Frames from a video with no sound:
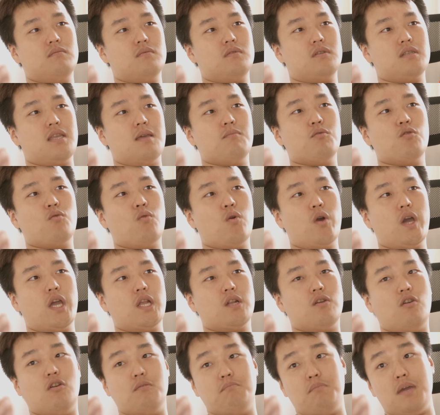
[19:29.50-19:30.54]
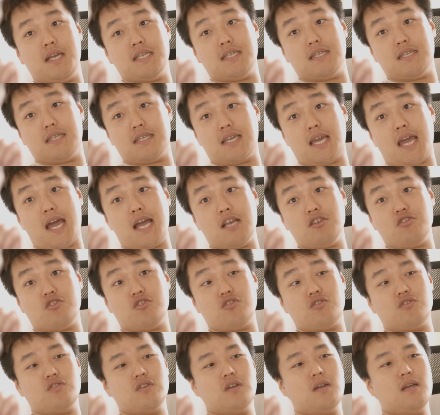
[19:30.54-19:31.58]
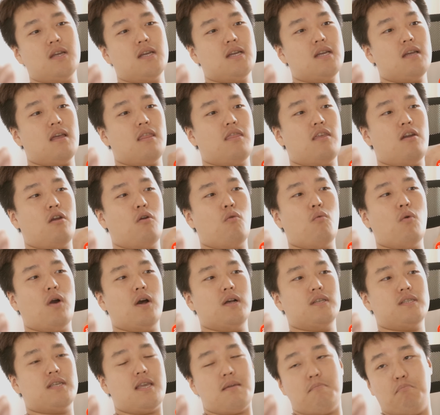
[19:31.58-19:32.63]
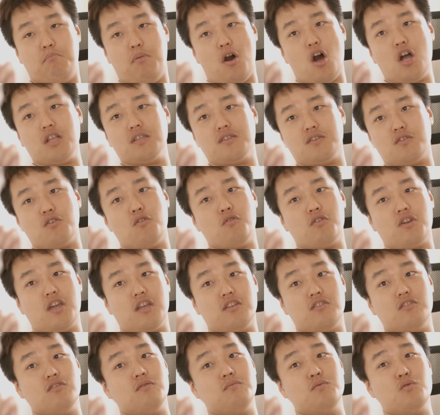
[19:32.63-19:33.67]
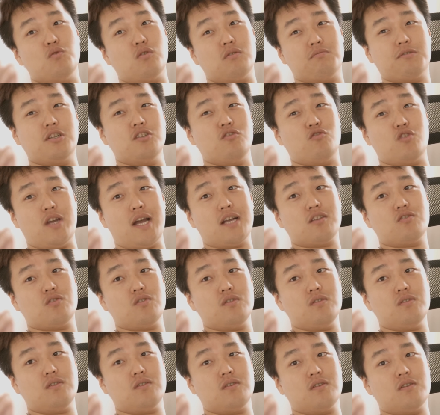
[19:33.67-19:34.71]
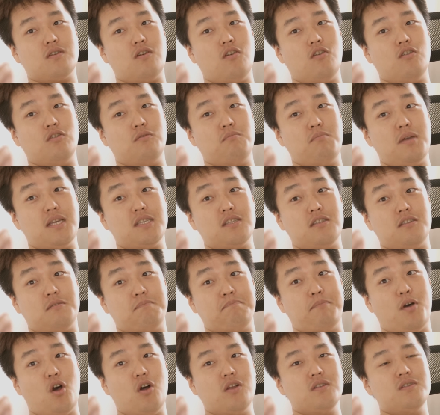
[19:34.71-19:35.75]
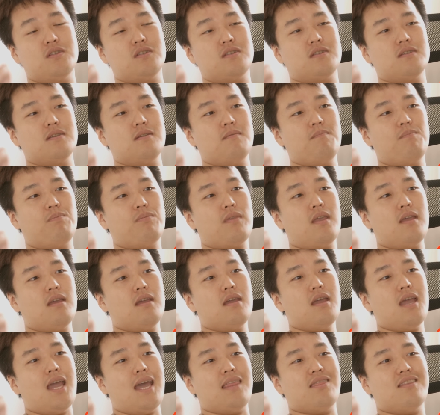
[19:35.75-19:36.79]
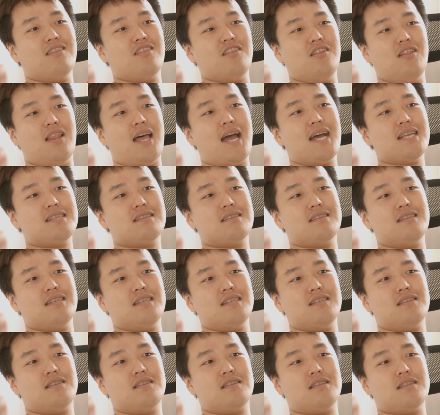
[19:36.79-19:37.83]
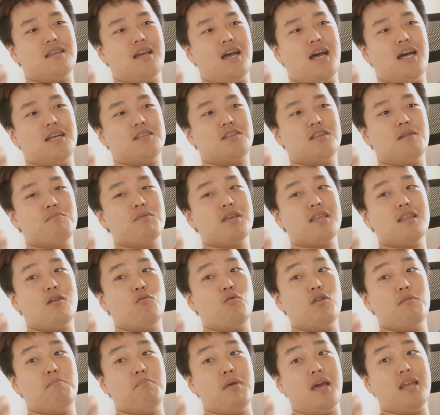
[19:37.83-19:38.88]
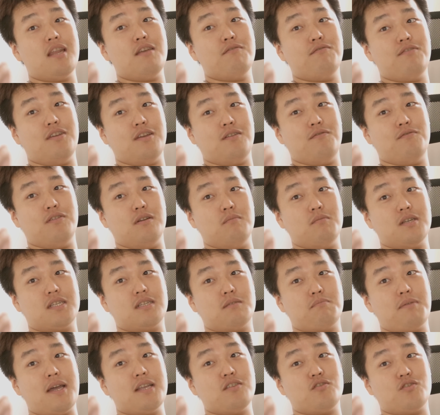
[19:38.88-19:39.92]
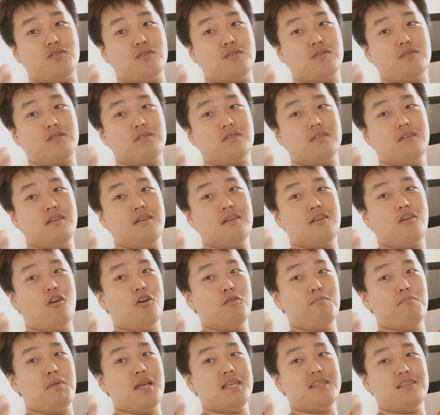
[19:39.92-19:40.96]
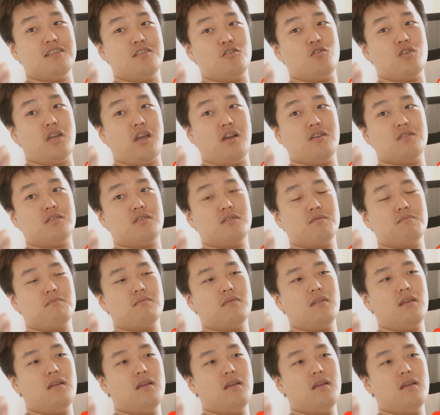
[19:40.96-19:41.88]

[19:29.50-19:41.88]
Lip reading: stablecoin called Basis Cash. There was a bond token to absorb contractions called Basis Bonds. And then the last is something that would benefit from expansions called Basis Shares.